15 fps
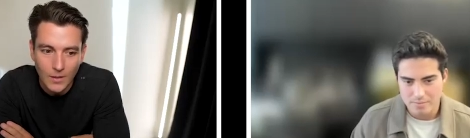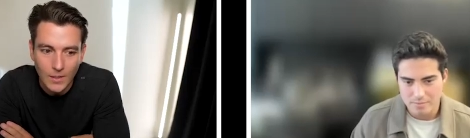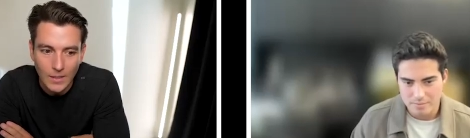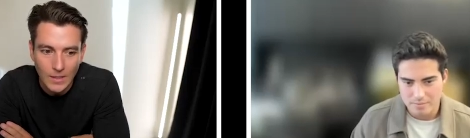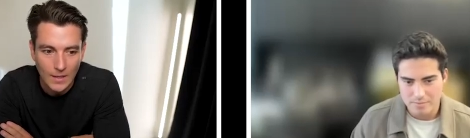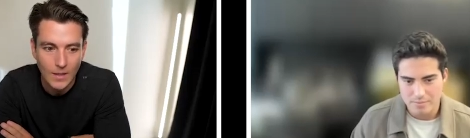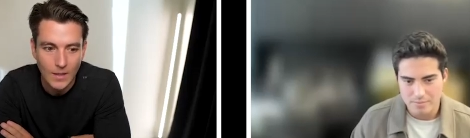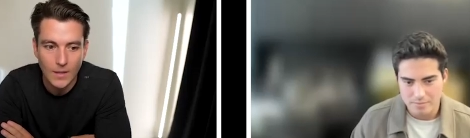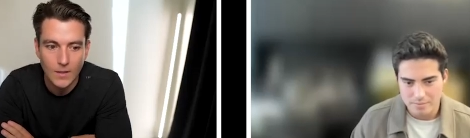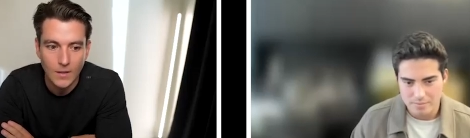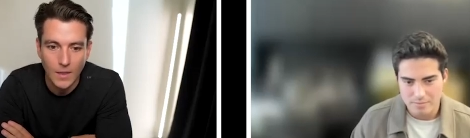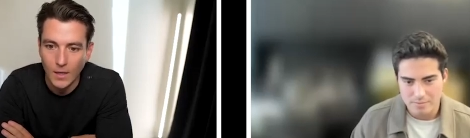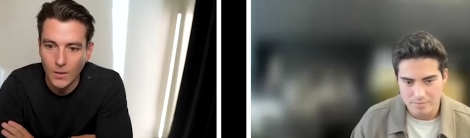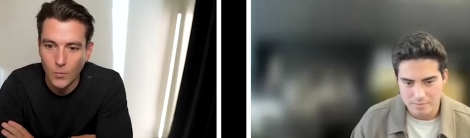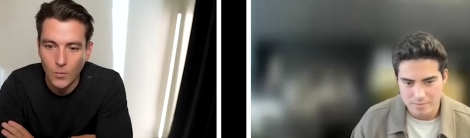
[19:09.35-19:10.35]
Speaker 1: Like
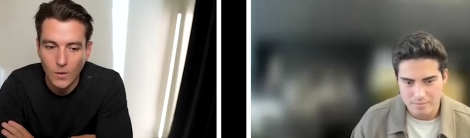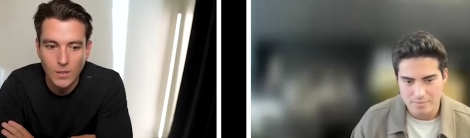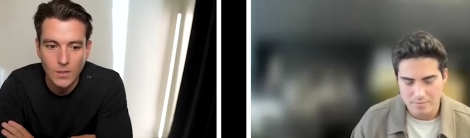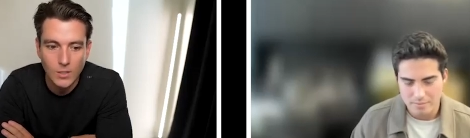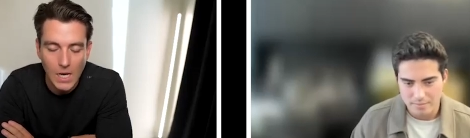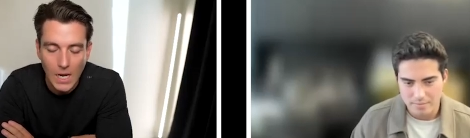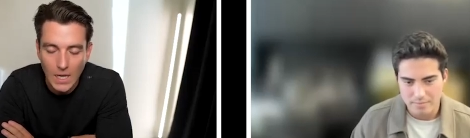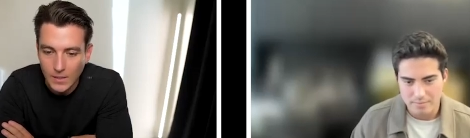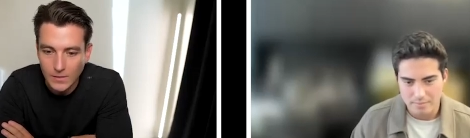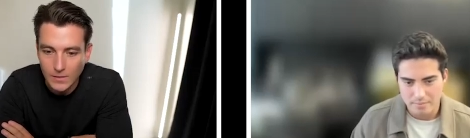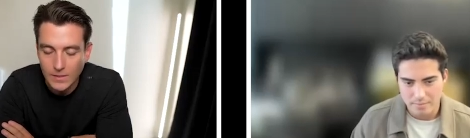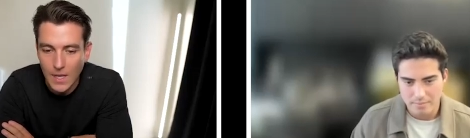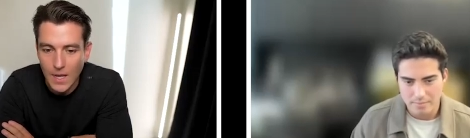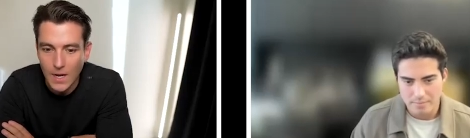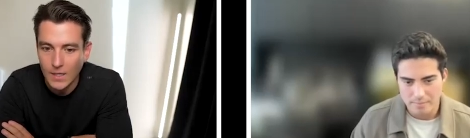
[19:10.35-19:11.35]
like we're chatting
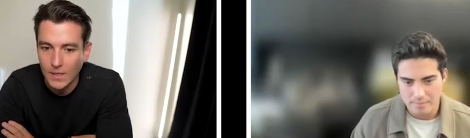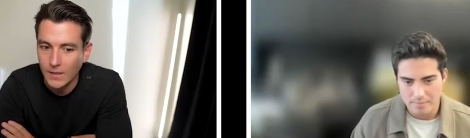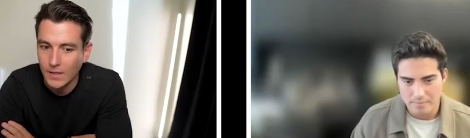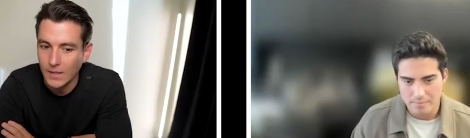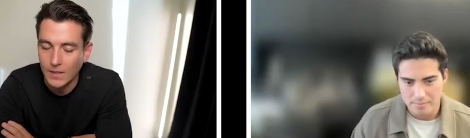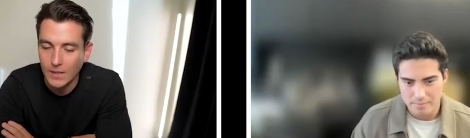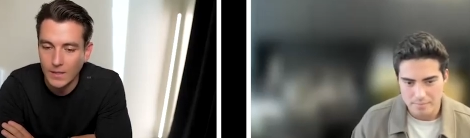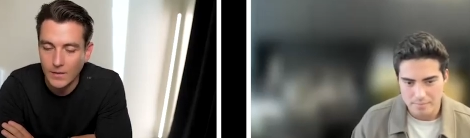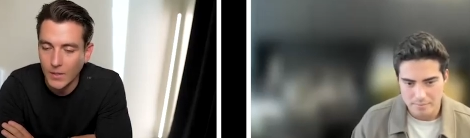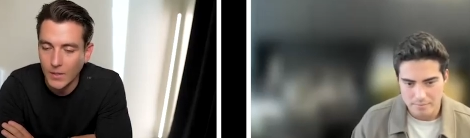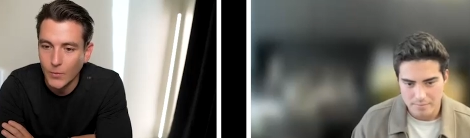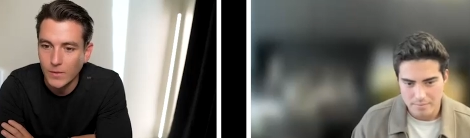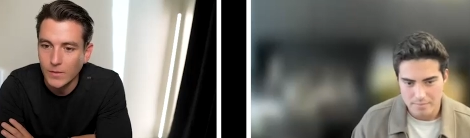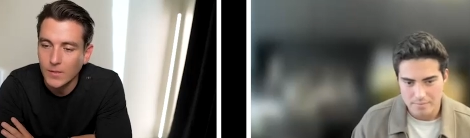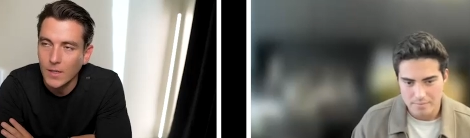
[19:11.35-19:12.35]
on Slack and like
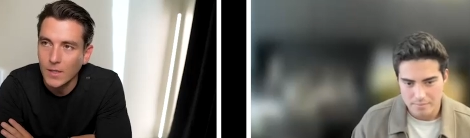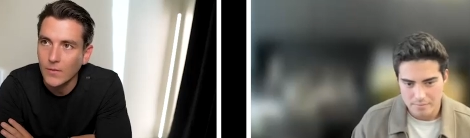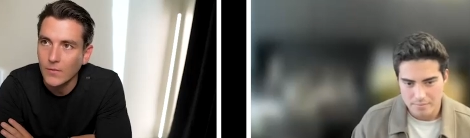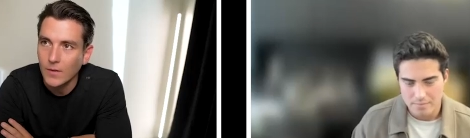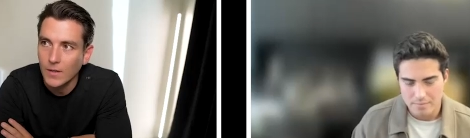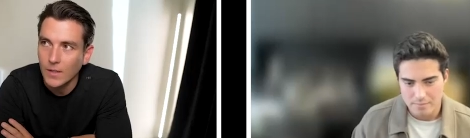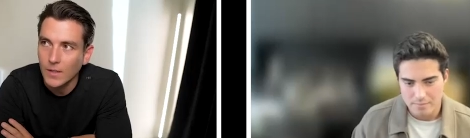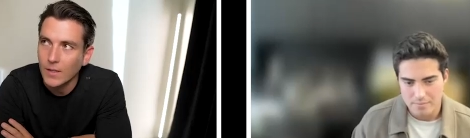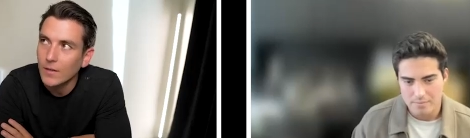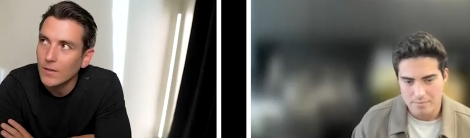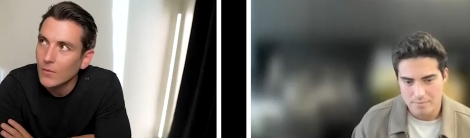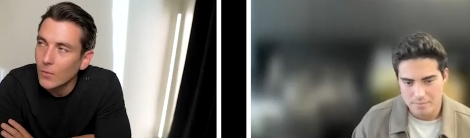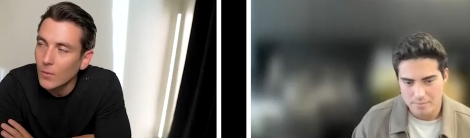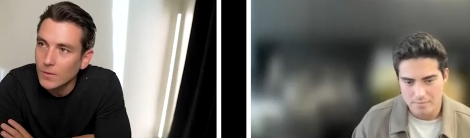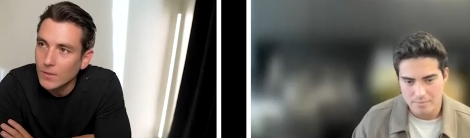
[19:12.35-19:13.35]
like what you said, even like
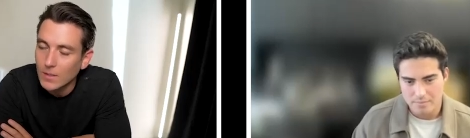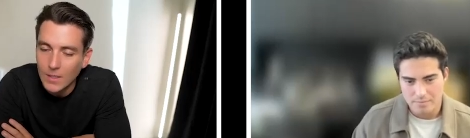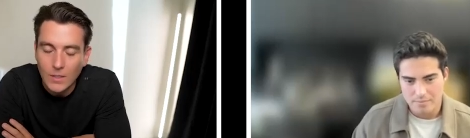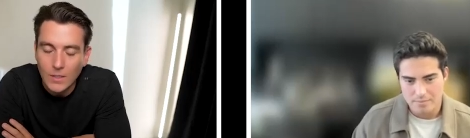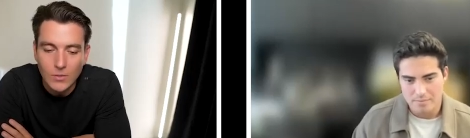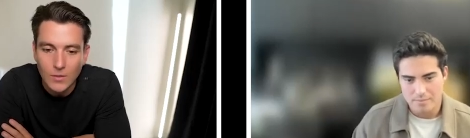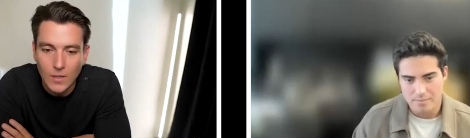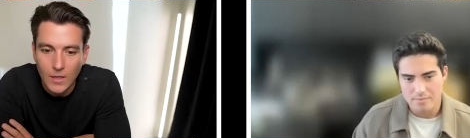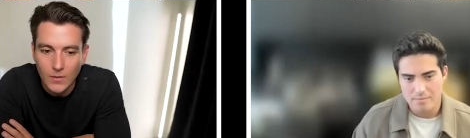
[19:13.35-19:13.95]
what was it yesterday